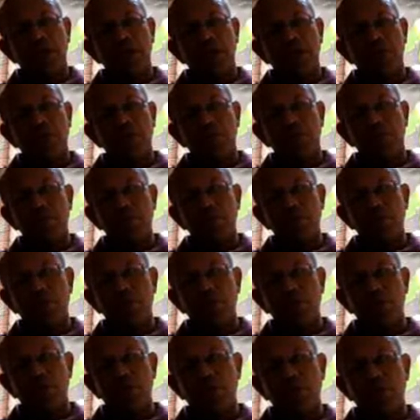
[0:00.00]
problem
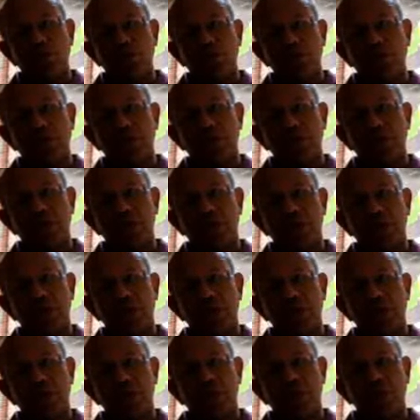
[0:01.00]
arose
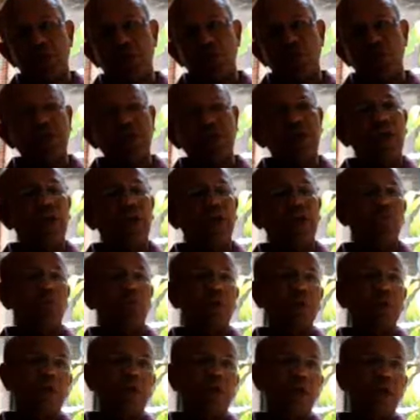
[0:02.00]
when dealing with the
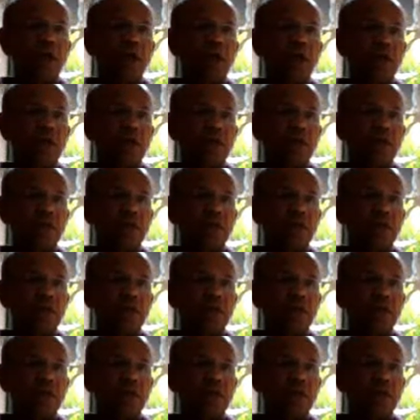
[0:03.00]
client.